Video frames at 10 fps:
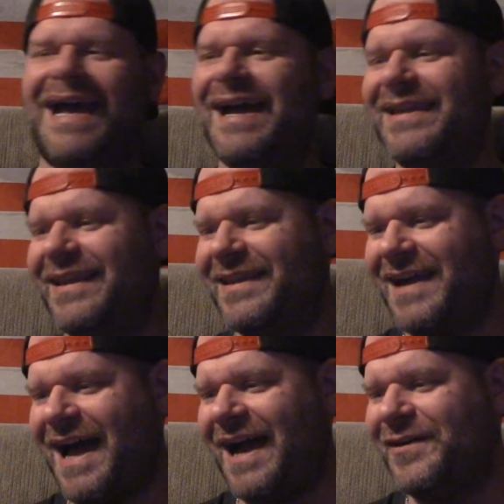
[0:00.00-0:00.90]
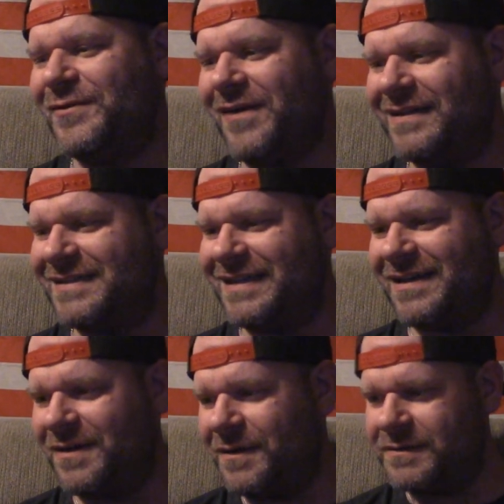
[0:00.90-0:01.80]
and then the guy who runs it
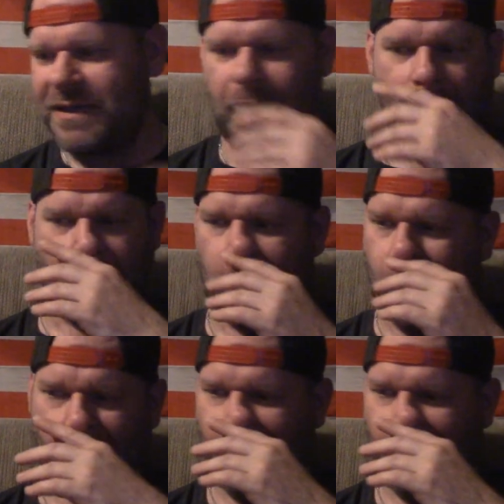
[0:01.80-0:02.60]
goes, oh,